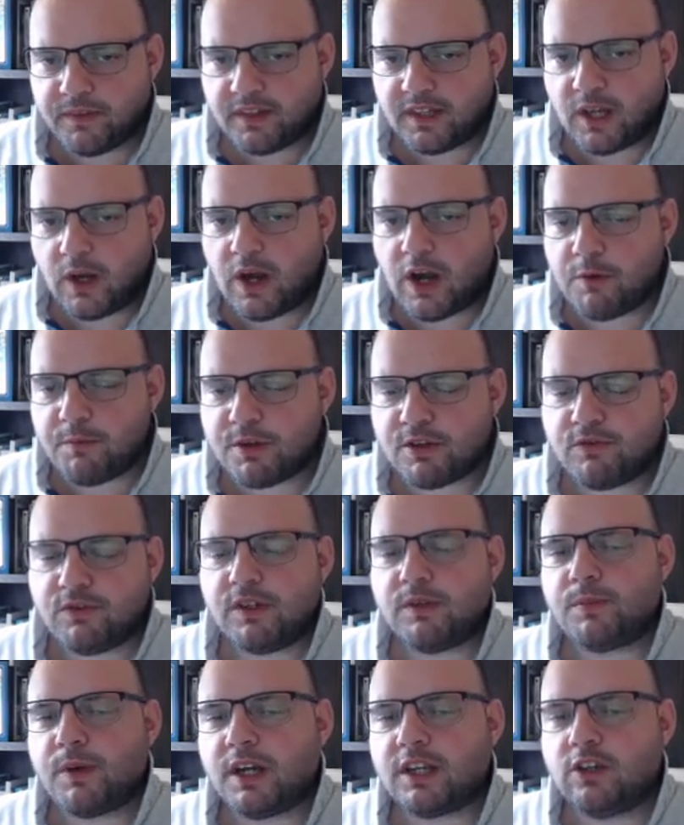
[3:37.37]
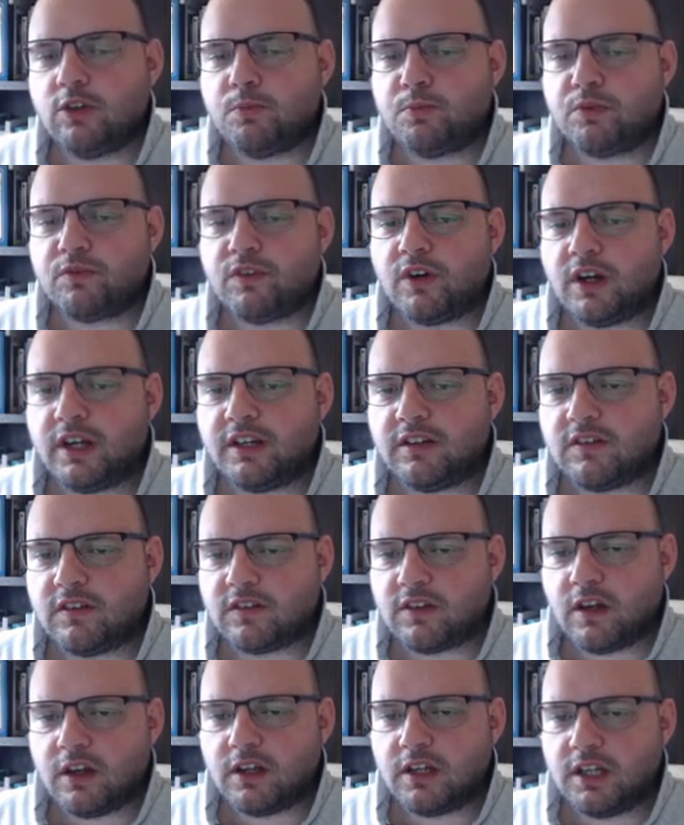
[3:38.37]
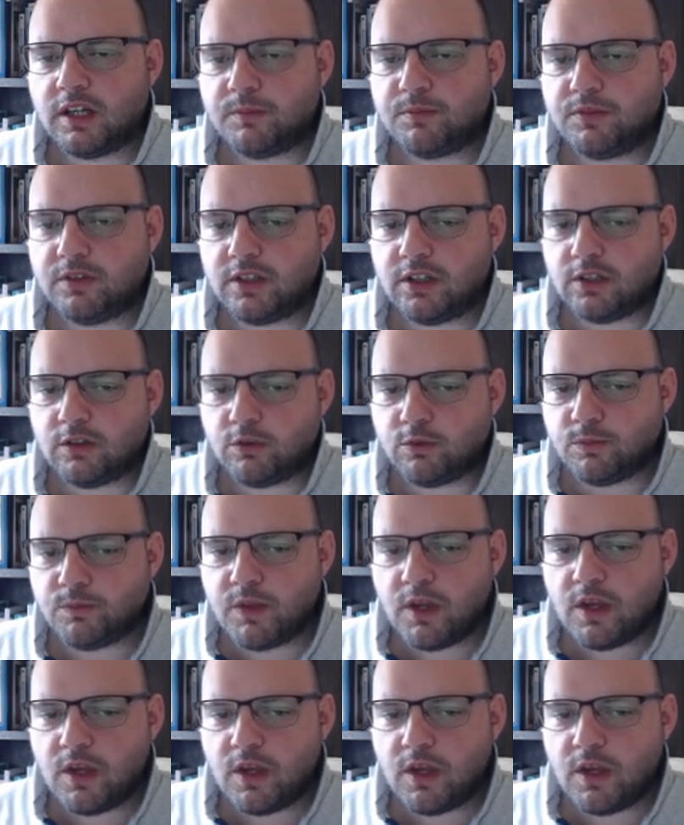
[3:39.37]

Now, how much feedback you provide is entirely up to you.